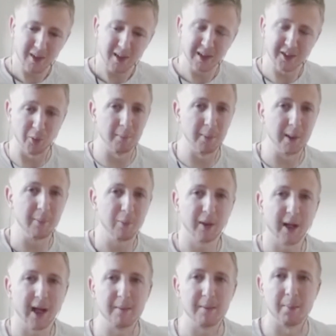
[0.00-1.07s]
So when people
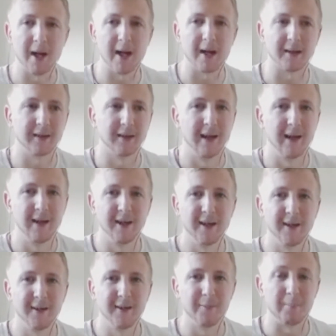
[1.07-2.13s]
came back,
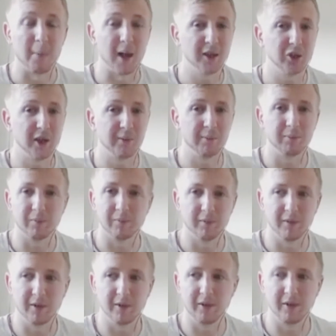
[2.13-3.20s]
my gym,
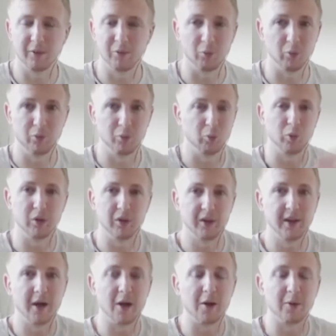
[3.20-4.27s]

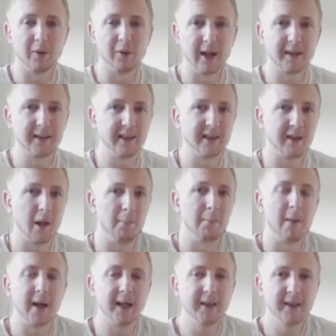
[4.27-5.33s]
you know, had this
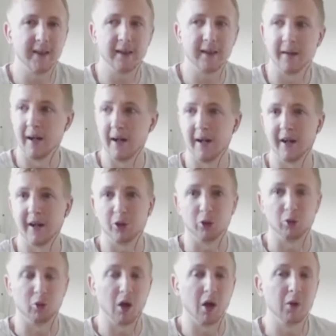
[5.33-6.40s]
amazing
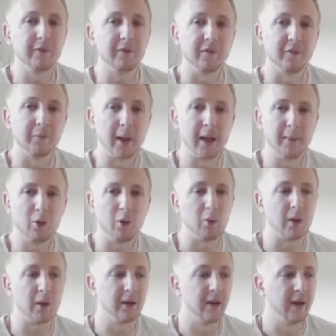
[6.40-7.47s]
growth of people,
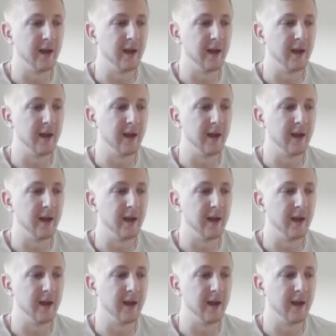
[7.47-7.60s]
and